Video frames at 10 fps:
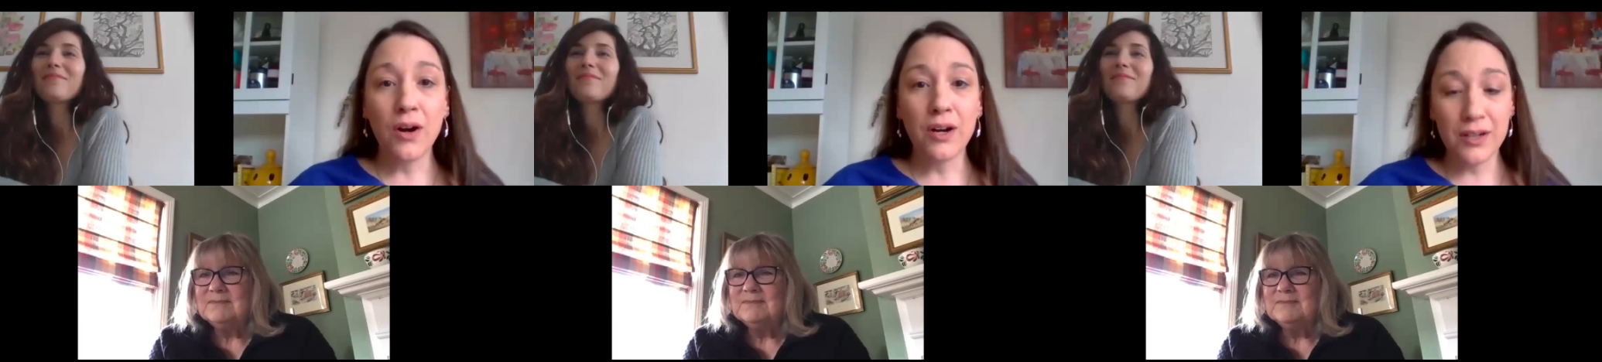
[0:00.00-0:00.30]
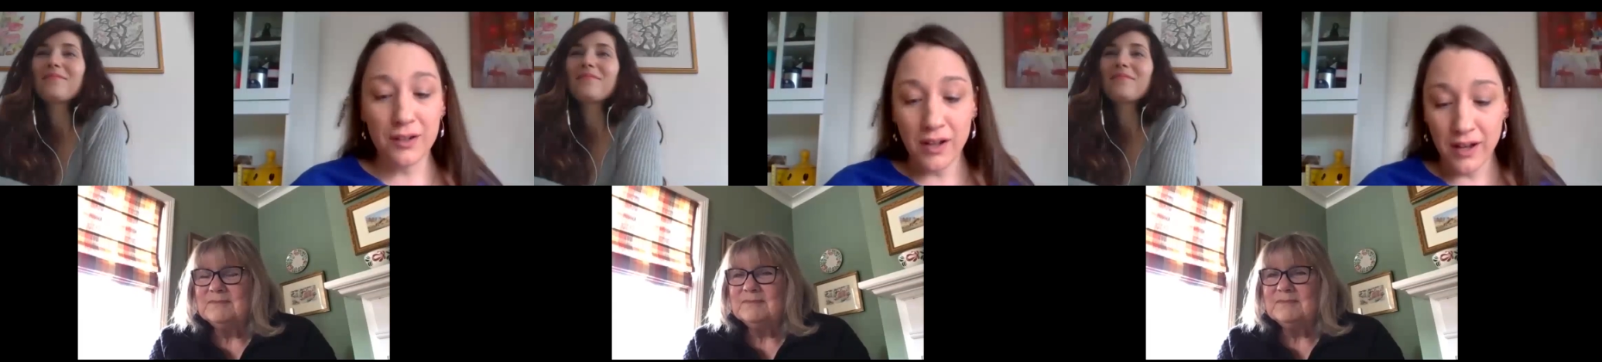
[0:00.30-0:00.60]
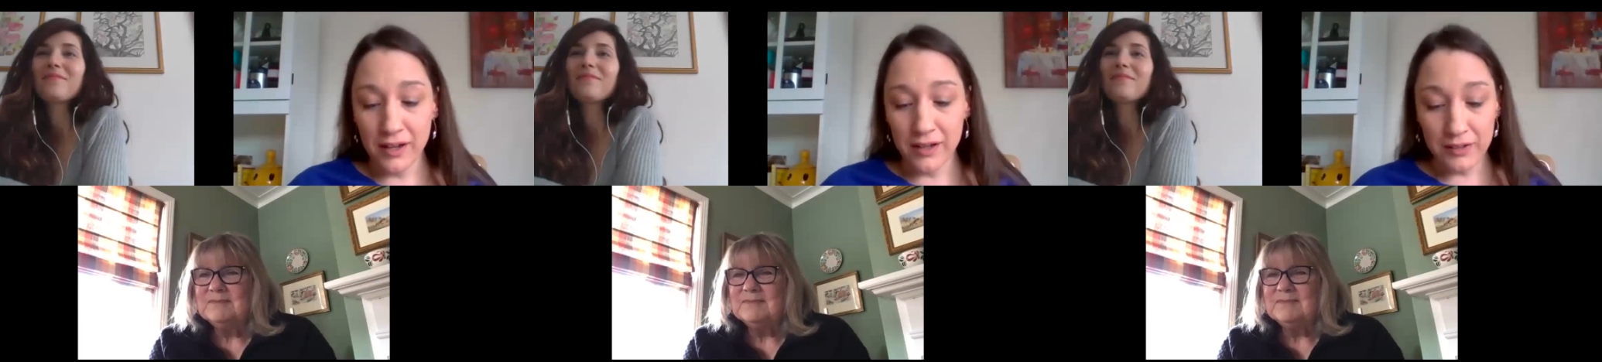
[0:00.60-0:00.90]
Speaker 1: our
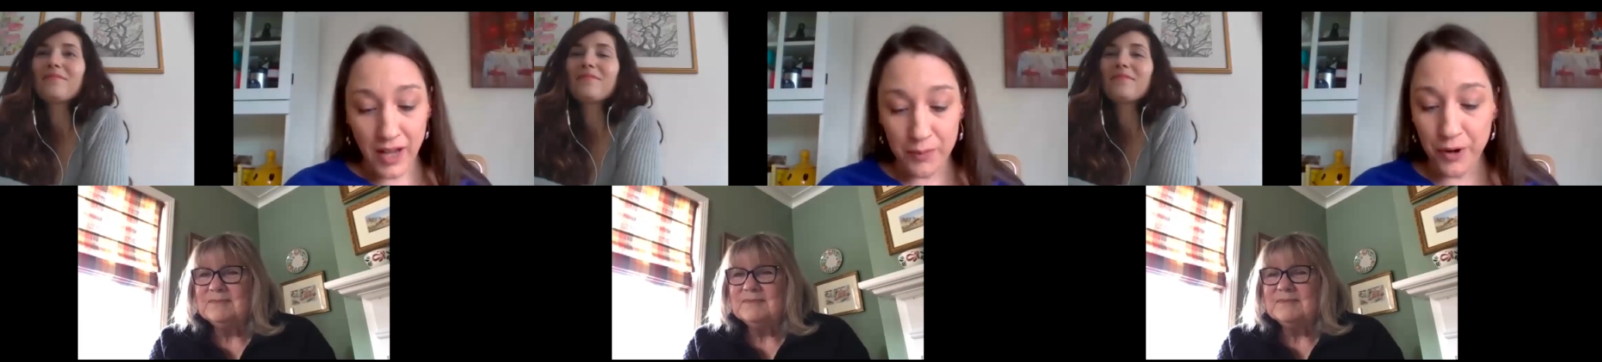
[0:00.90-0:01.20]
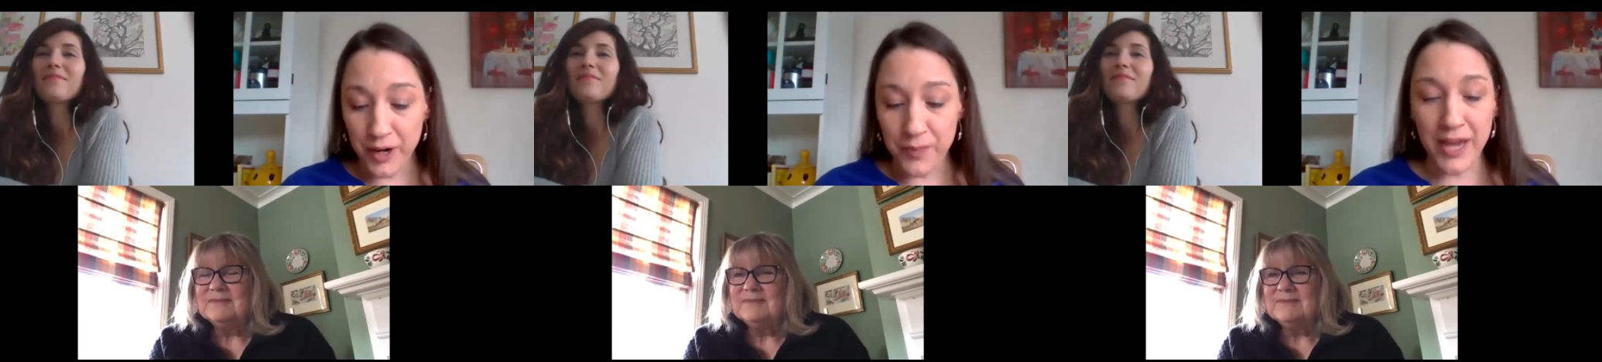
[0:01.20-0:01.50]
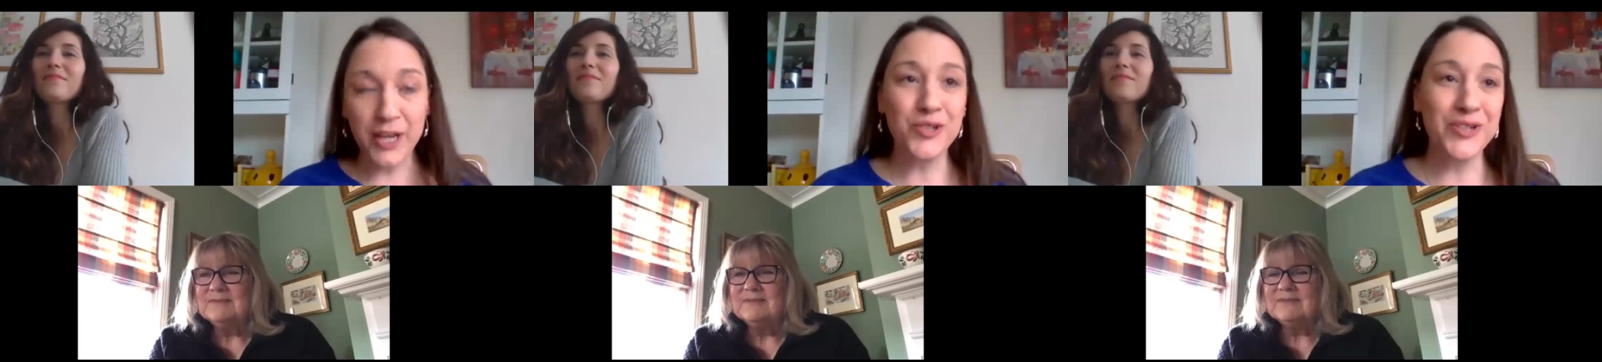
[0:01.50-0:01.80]
uh, library
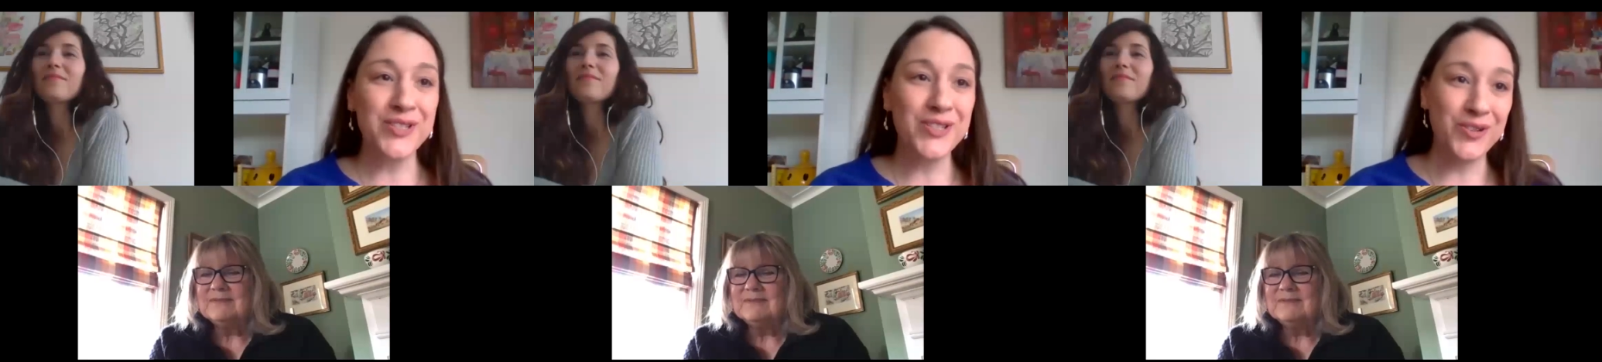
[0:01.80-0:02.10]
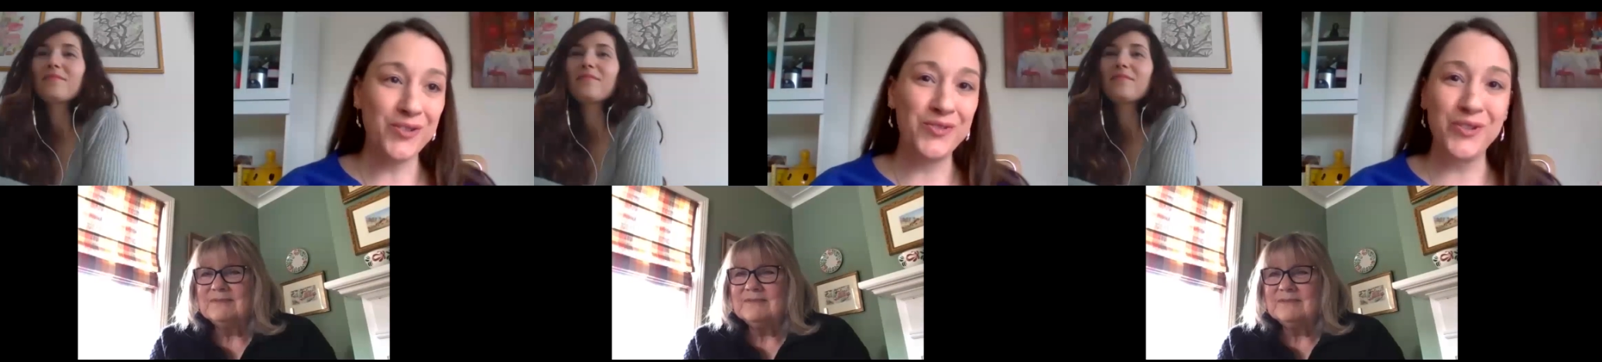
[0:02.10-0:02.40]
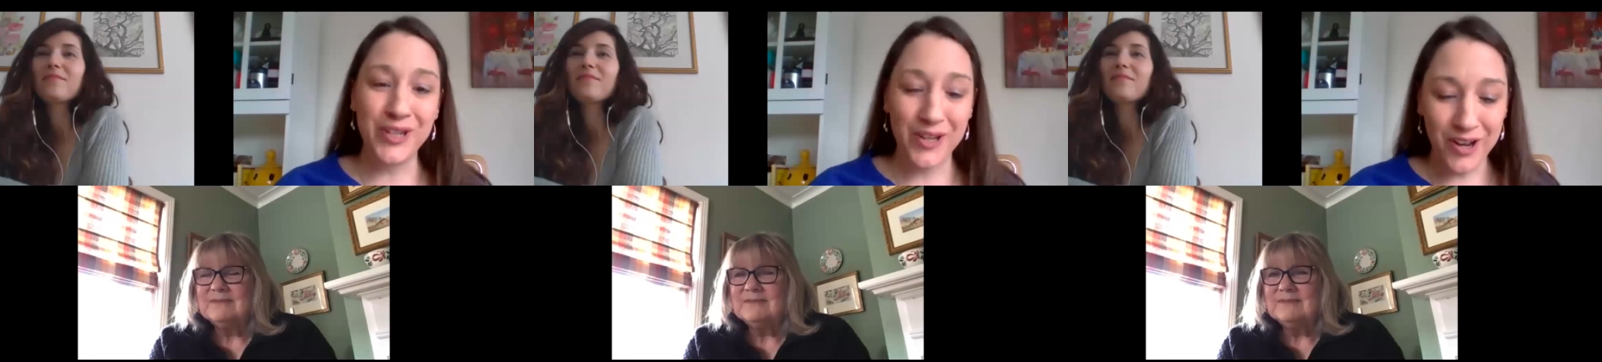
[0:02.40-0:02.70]
patrons and our
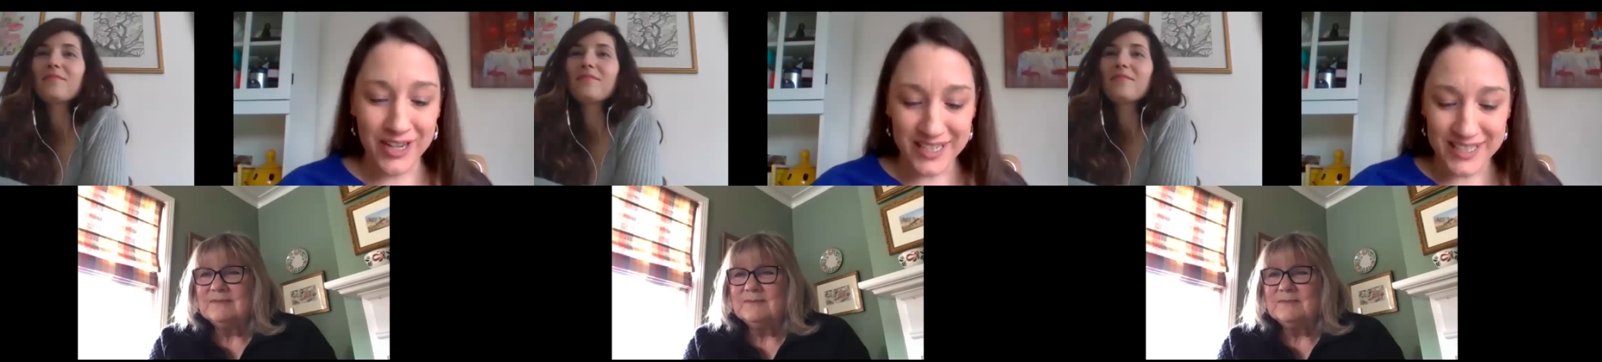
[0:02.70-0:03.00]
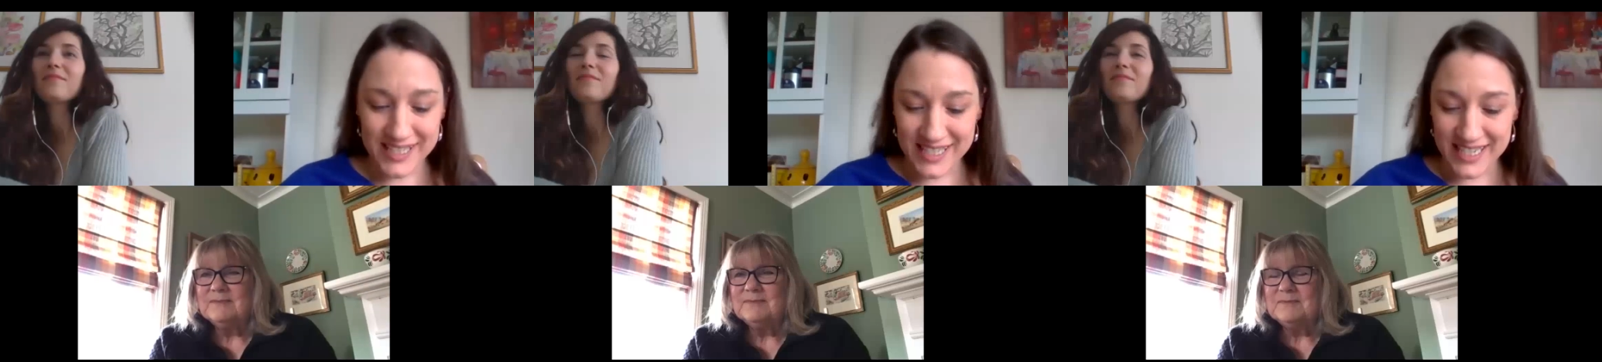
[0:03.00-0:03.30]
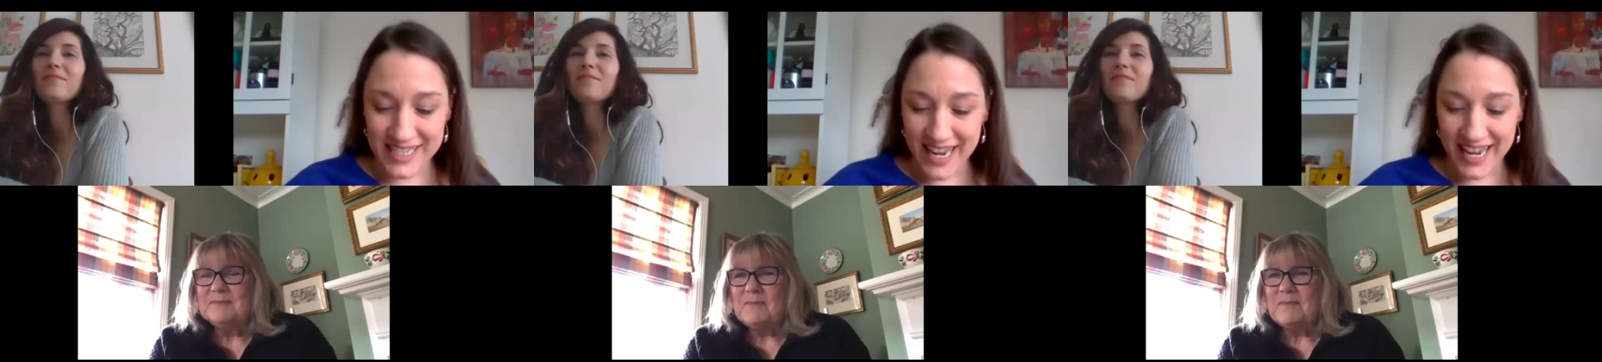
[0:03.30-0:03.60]
viewing audience
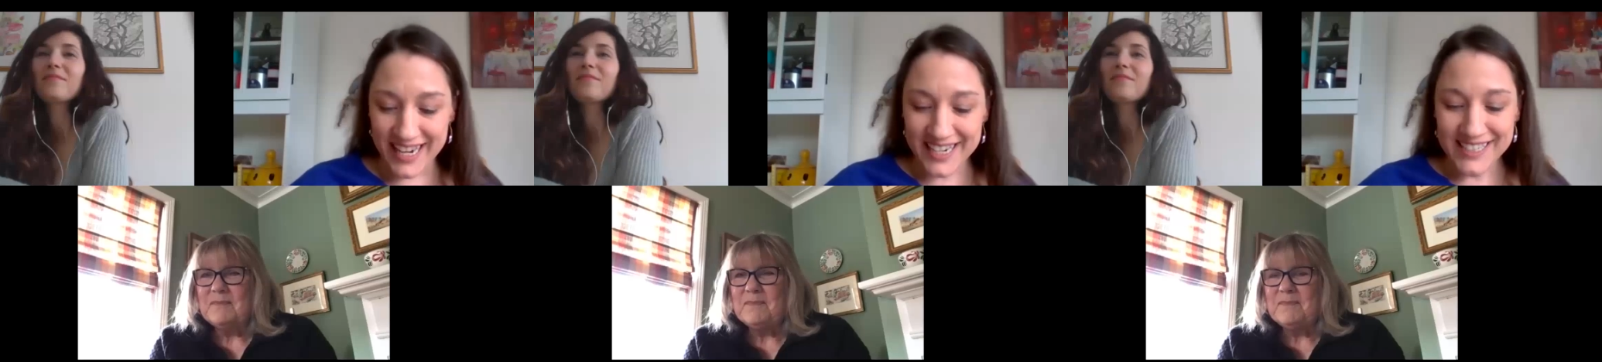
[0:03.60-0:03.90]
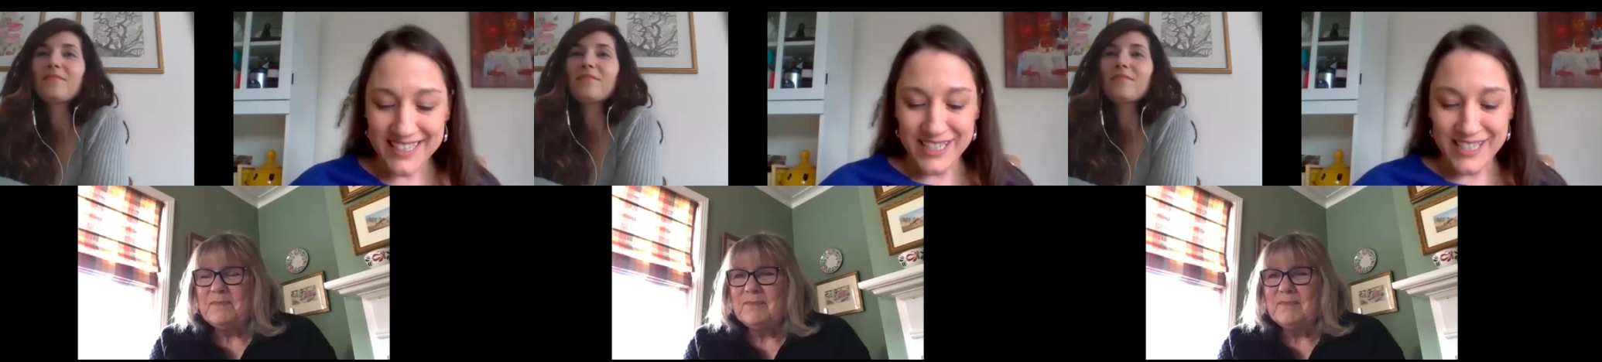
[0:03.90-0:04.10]
today.